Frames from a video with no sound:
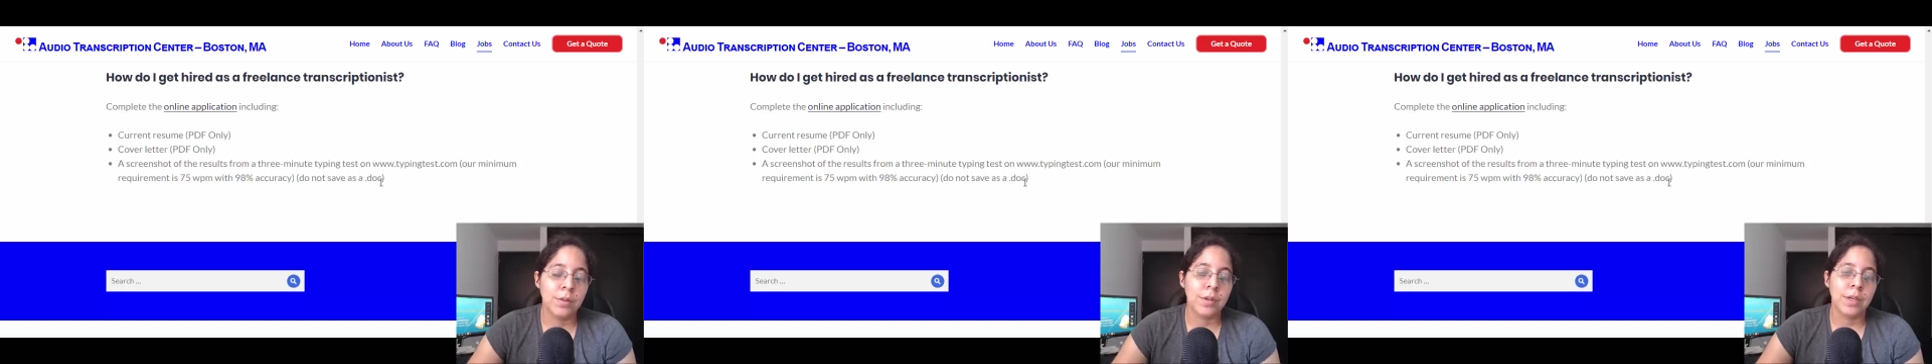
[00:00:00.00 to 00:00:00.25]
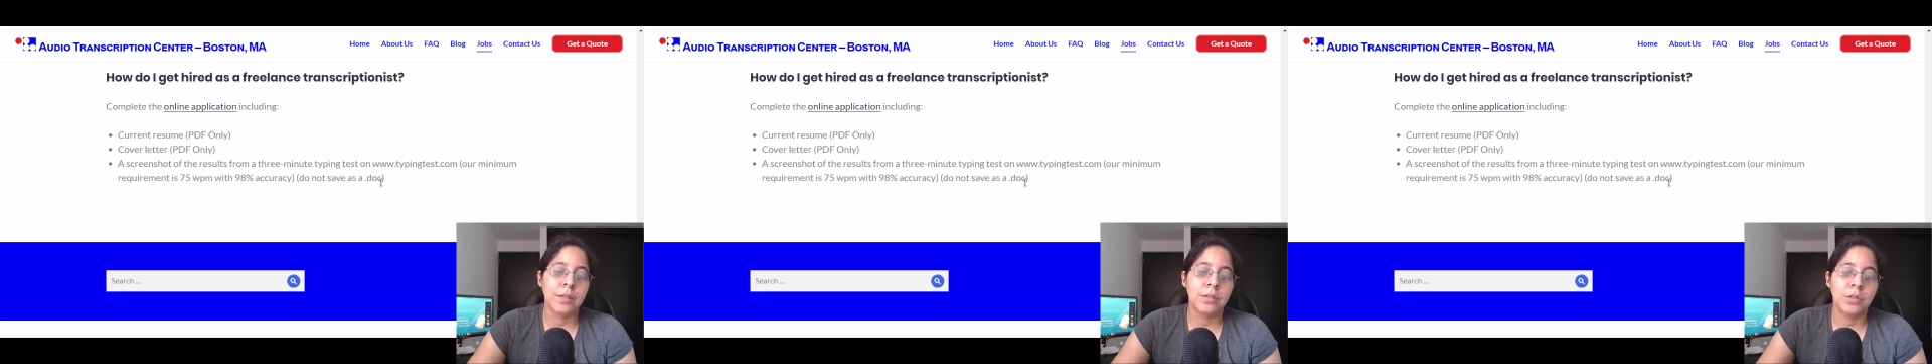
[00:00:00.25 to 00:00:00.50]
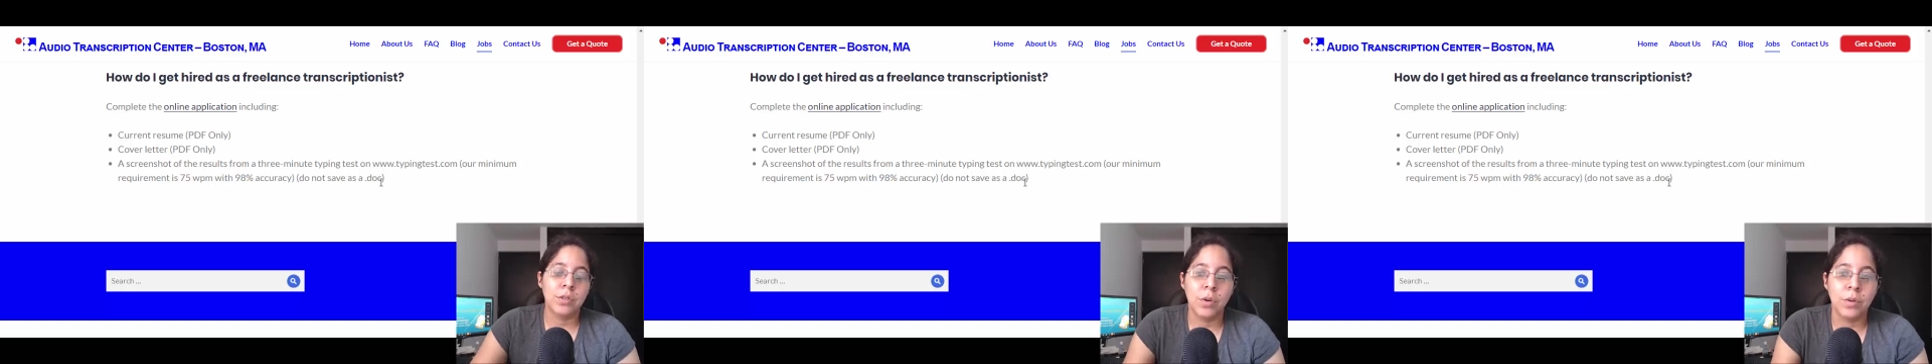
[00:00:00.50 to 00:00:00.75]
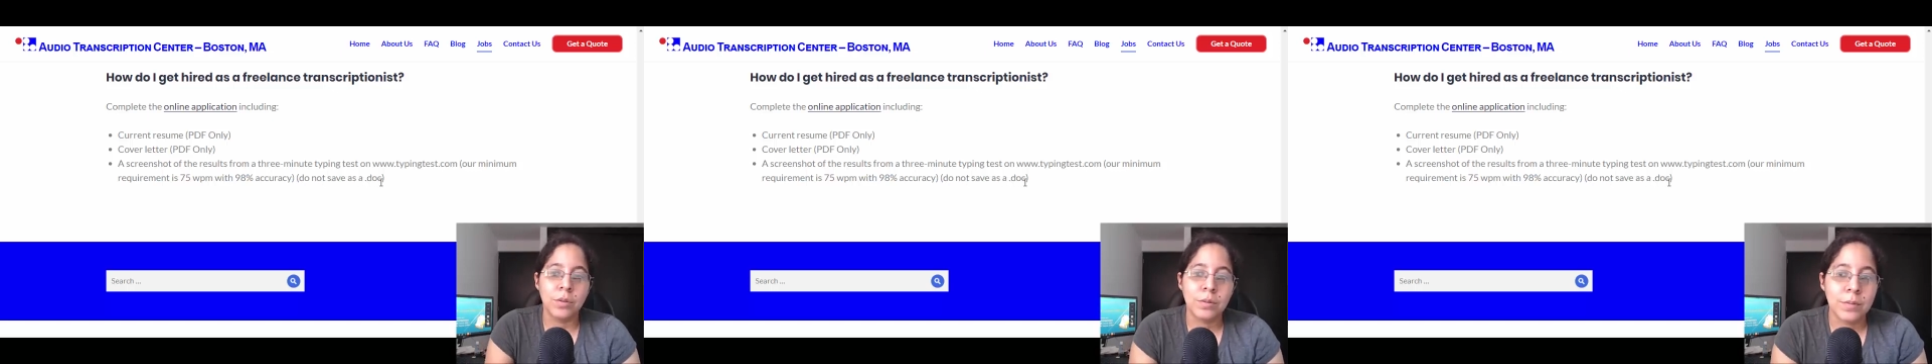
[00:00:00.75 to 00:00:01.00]
Okay,
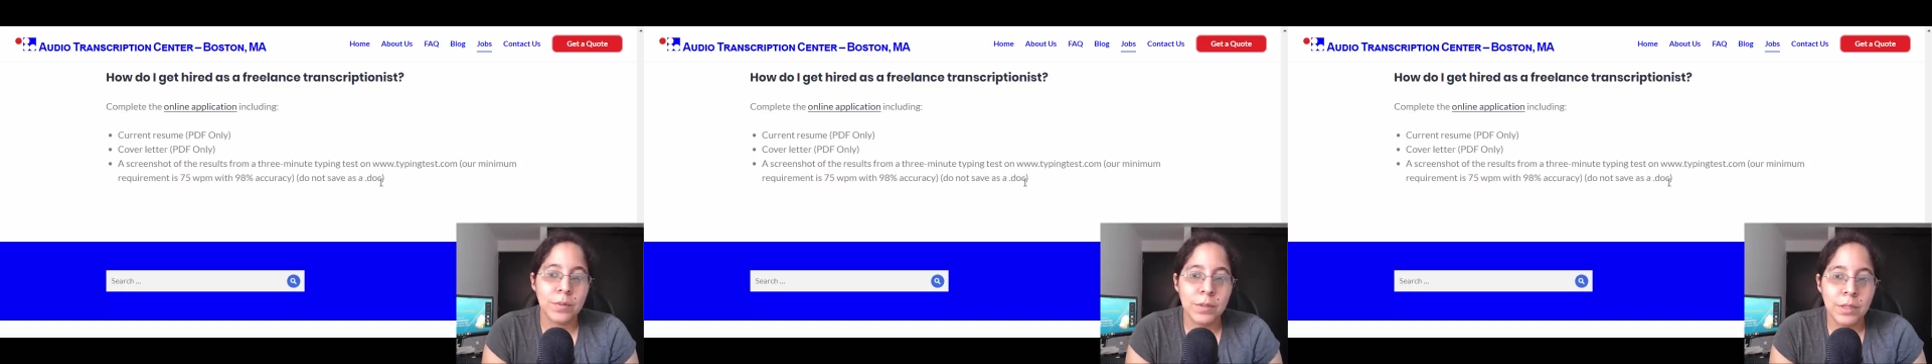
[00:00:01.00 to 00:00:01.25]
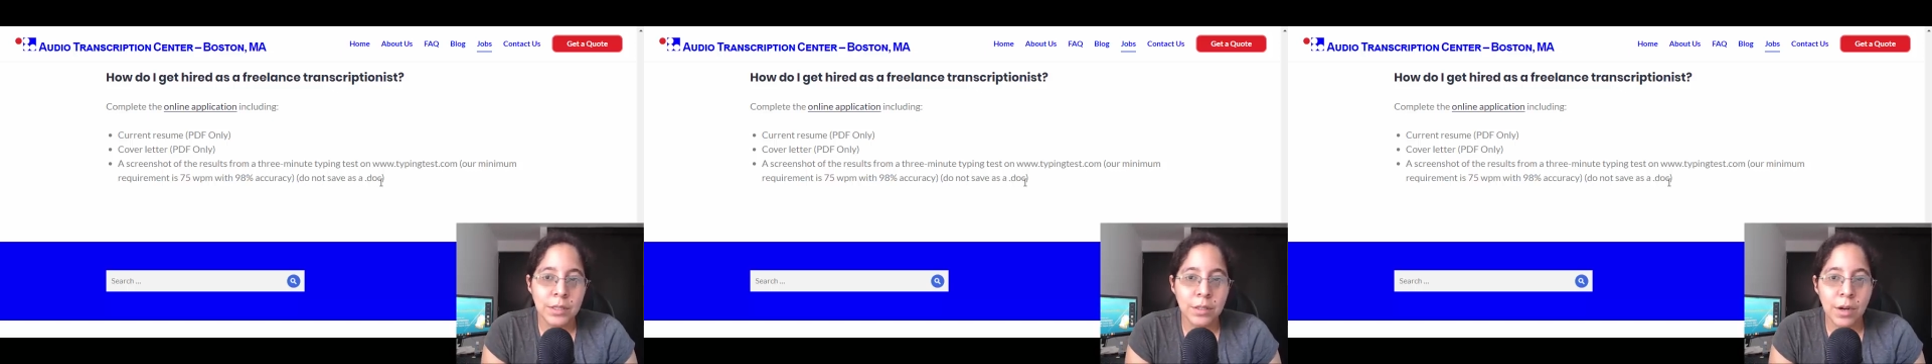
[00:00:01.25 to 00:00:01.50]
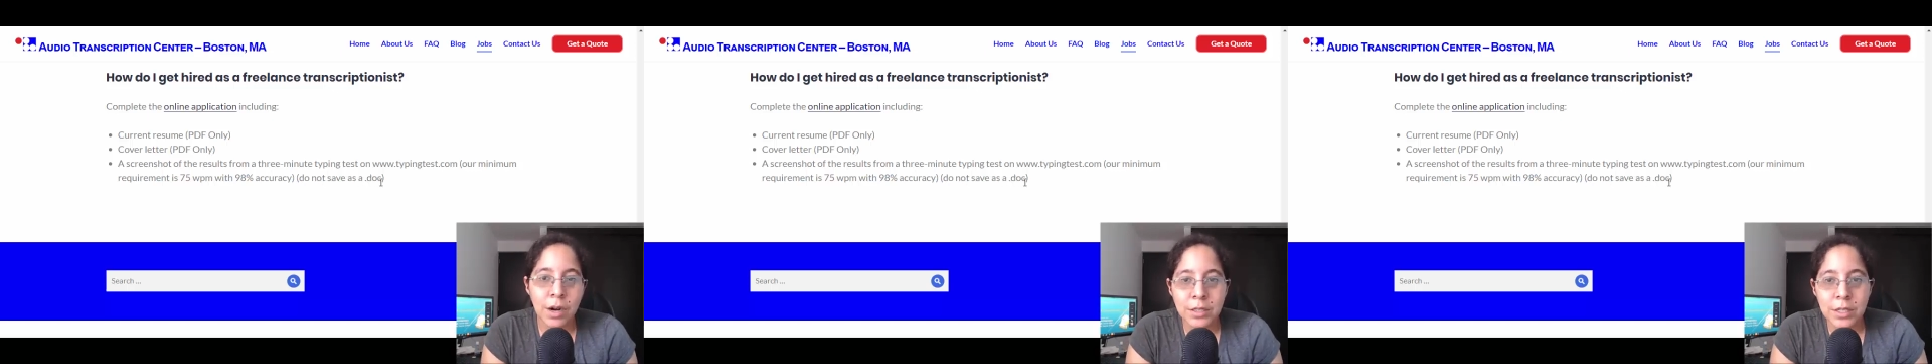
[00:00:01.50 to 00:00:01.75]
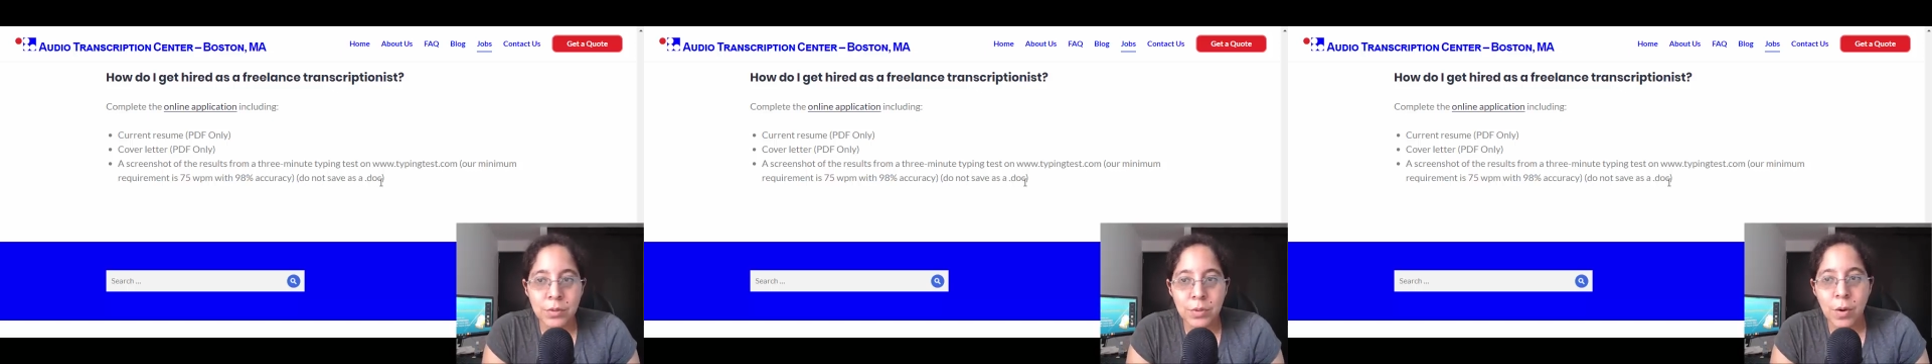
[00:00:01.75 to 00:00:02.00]
so these are the